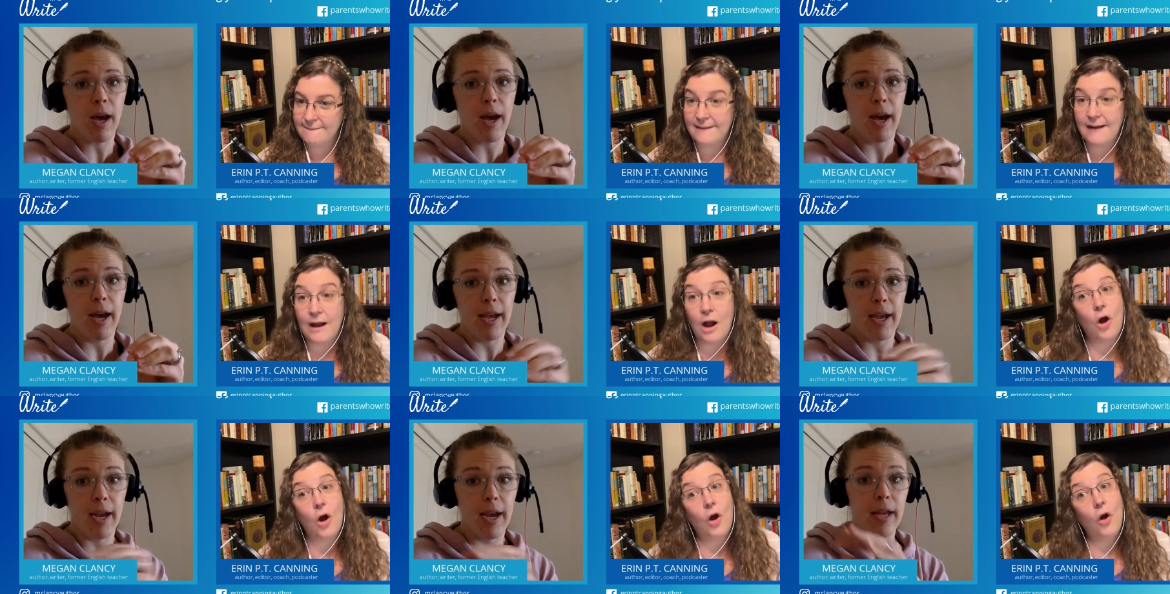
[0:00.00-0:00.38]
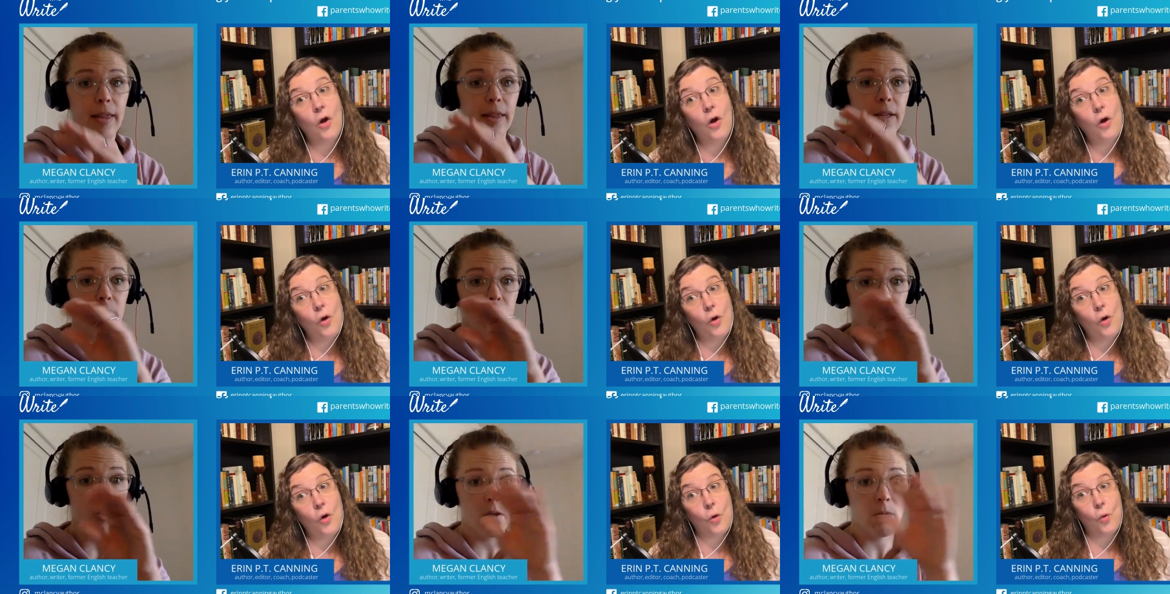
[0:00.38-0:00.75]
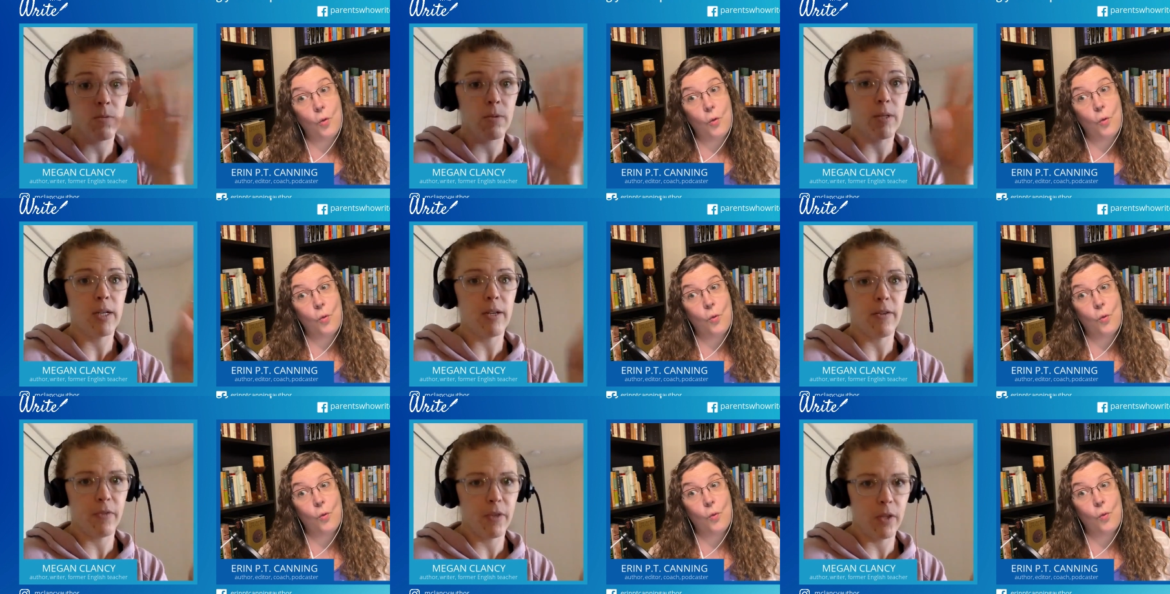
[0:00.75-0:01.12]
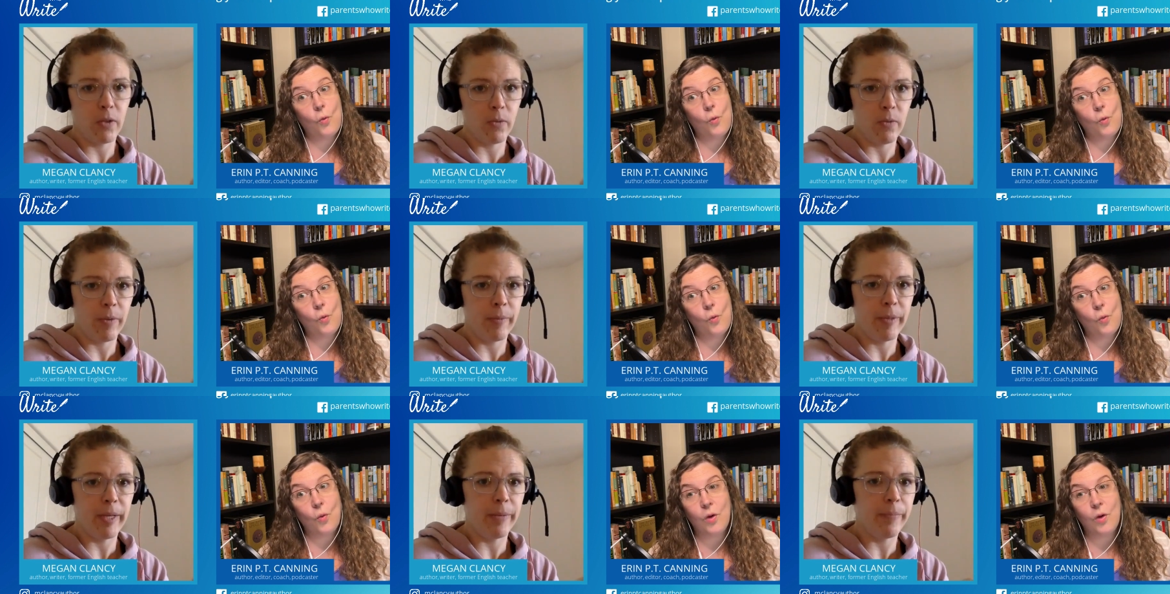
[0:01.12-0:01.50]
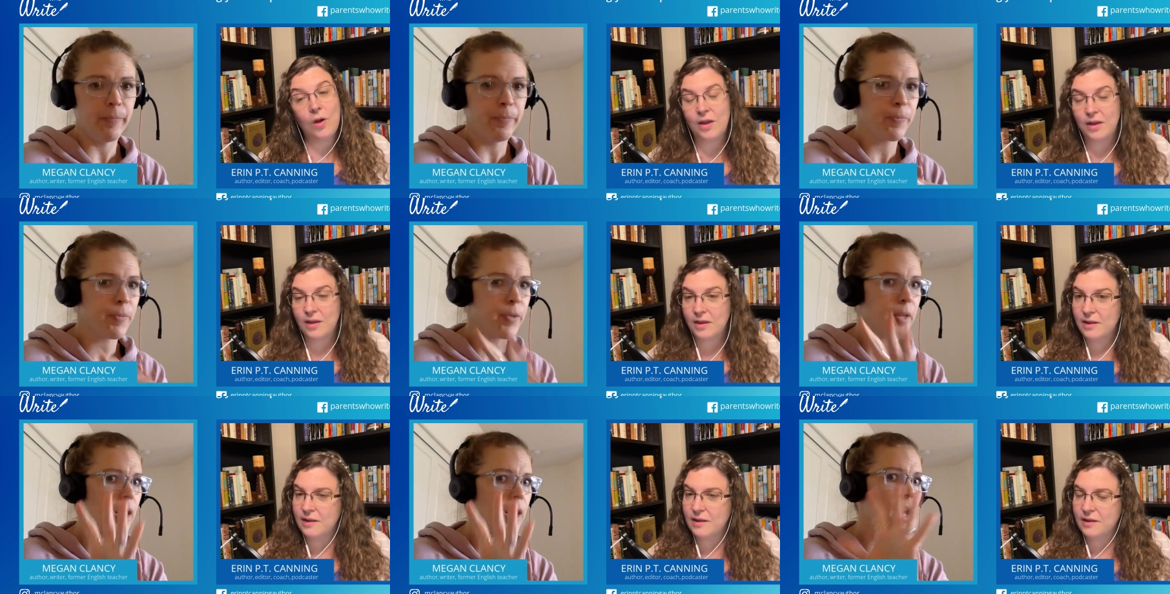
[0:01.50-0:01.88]
Speaker 1: one guy mm-hmm. and there's three different
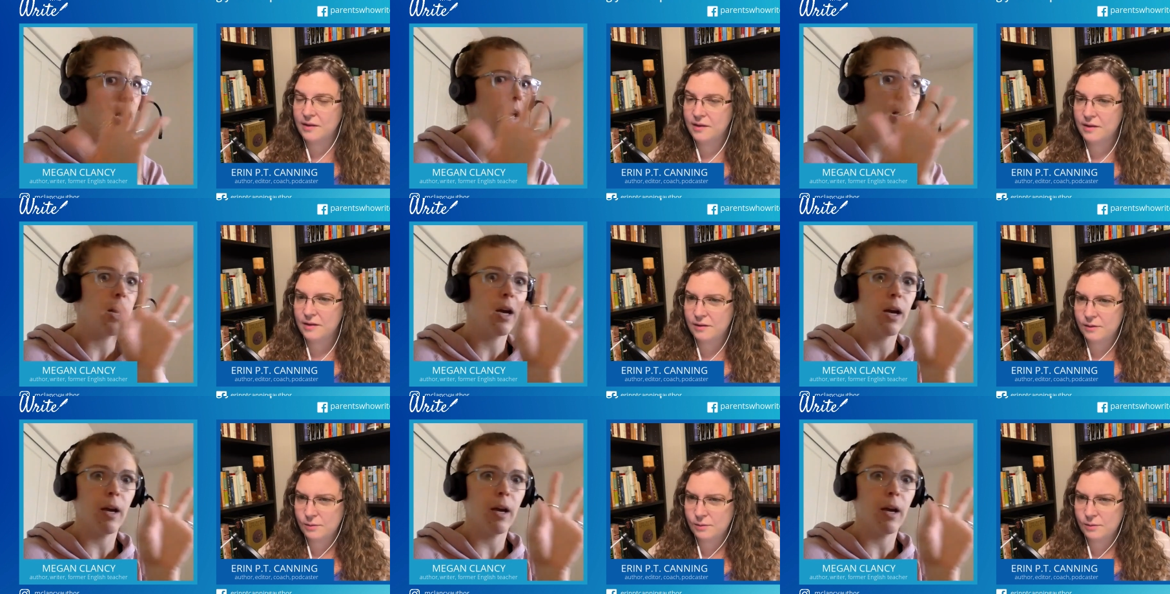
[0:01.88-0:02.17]
women.